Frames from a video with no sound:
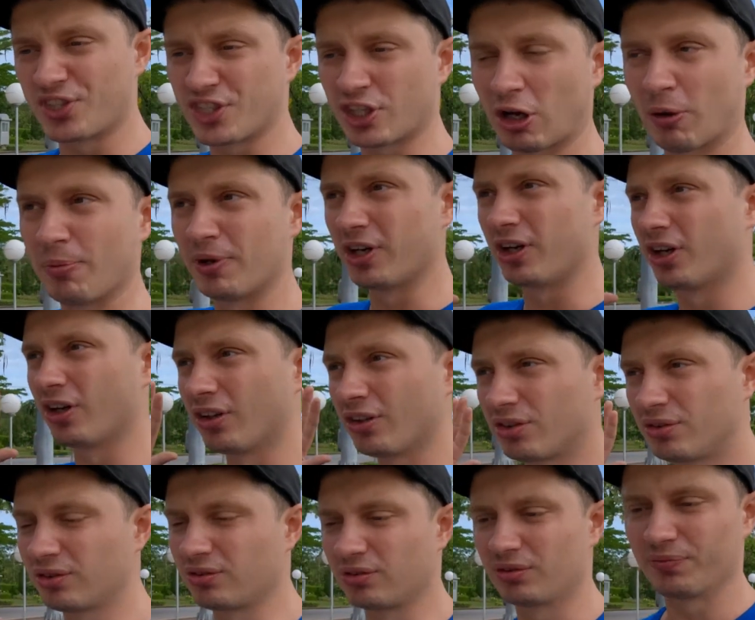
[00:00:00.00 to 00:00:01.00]
with some
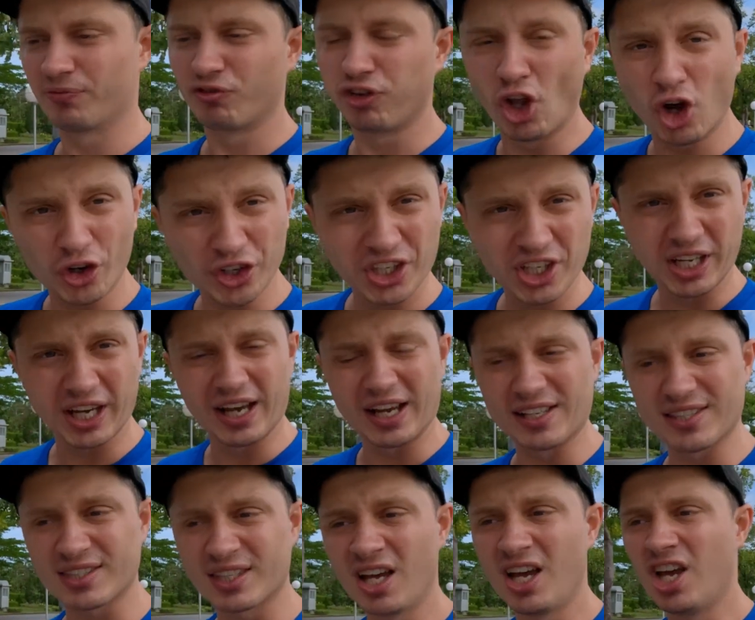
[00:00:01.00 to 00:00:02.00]
vlogging
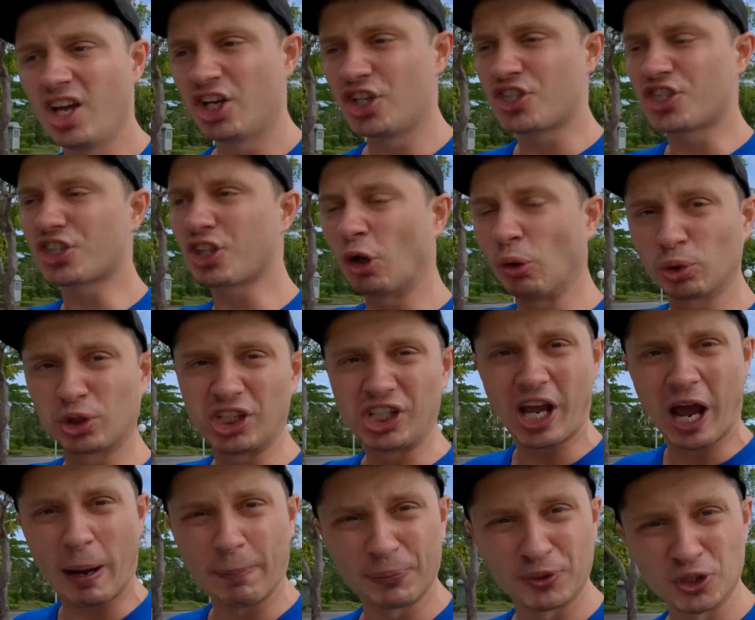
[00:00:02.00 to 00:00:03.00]
case, it's
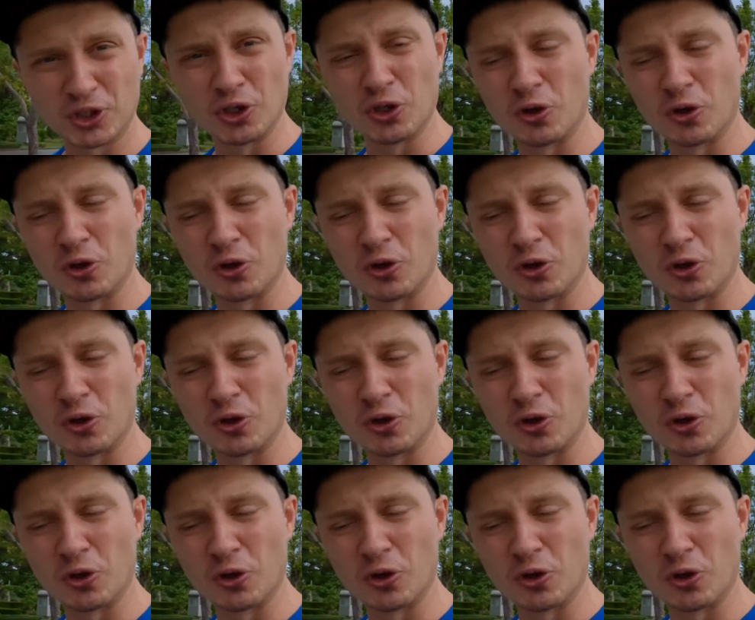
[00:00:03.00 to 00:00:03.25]
totally up to